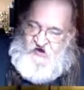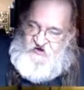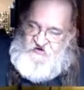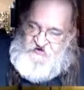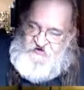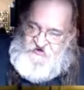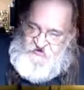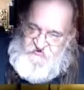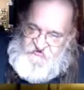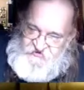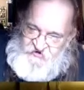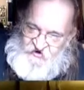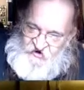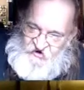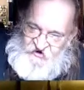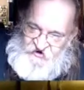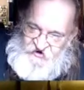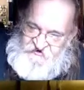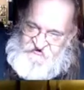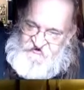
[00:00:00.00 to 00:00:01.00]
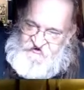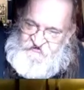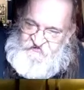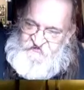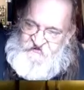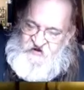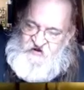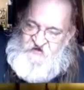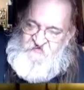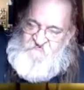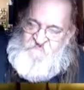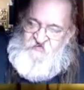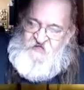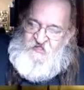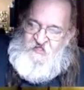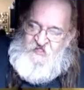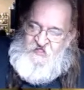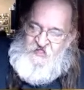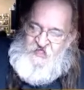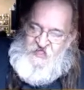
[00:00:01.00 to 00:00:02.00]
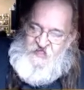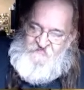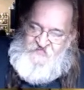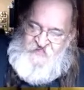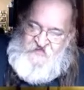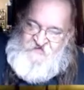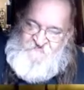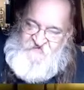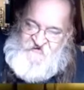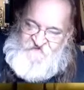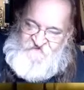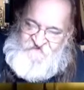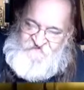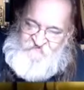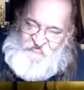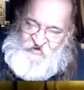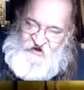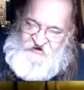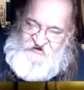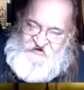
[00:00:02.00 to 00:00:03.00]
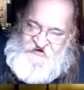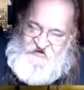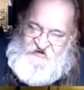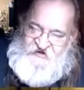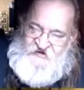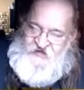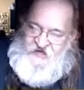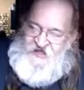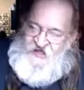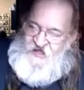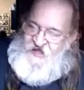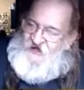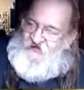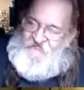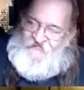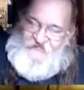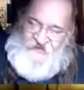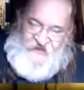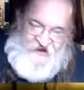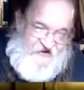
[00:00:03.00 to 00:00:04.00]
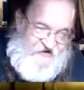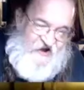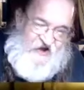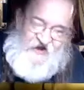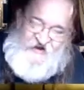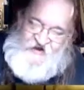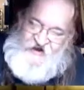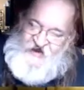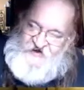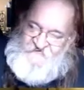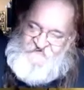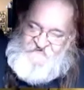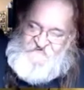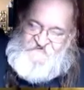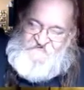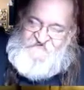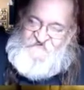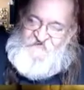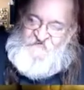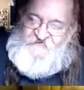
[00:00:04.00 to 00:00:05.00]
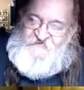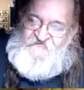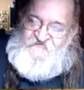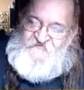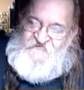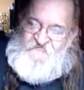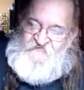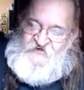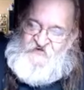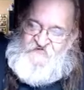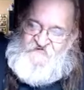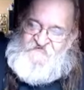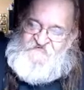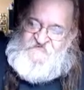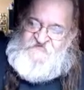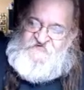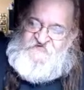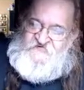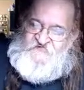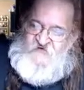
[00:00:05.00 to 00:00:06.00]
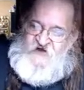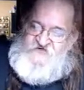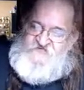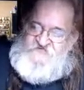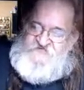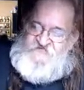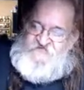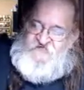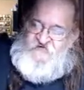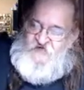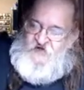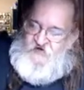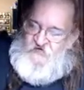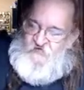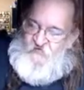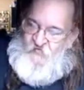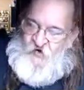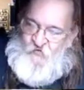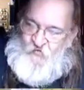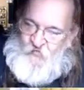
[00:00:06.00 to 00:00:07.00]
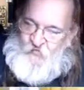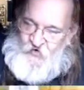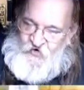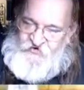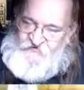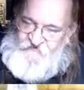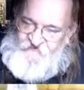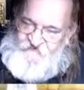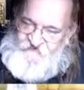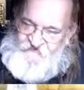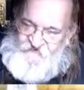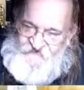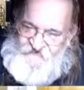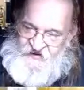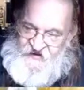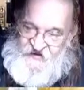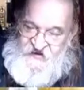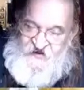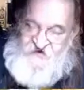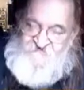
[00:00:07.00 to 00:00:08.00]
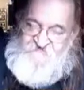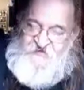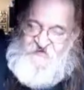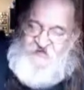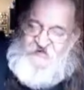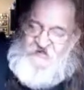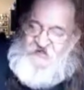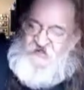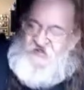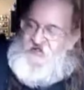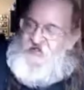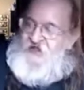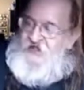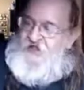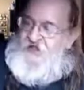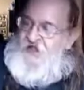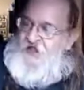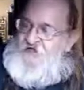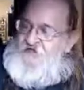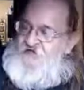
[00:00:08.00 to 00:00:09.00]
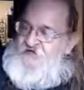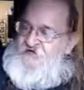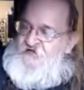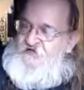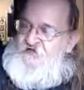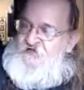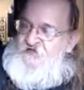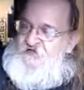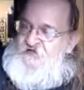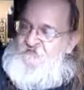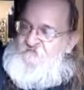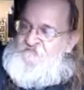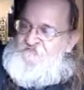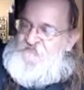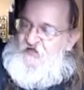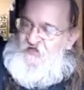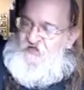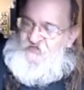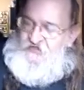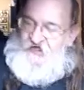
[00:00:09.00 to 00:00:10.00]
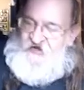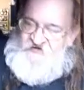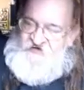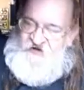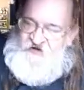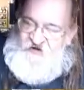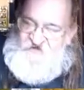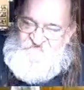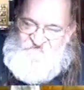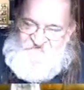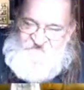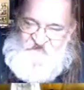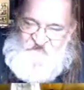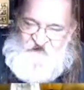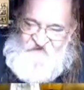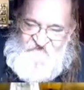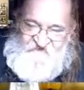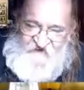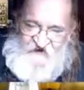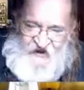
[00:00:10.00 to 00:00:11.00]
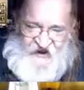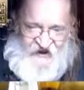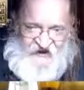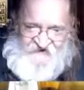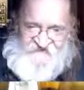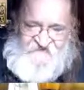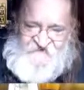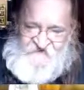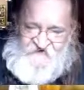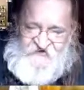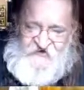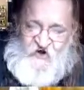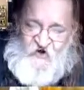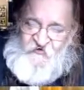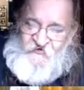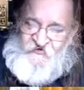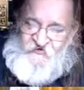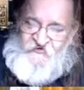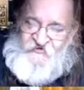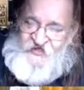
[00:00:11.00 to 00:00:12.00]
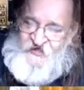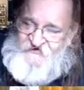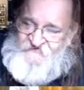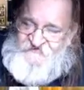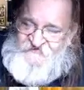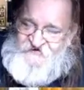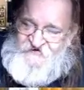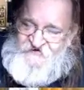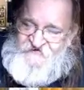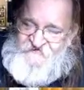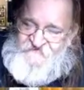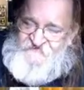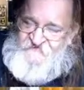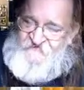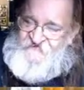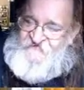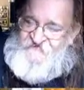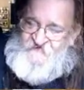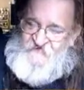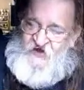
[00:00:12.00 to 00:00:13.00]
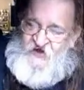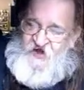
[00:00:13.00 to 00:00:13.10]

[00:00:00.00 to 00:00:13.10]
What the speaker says: and you talking to them and them explaining how they got out of a similar situation, what worked for them. And a lot of times that's anecdotal evidence. It's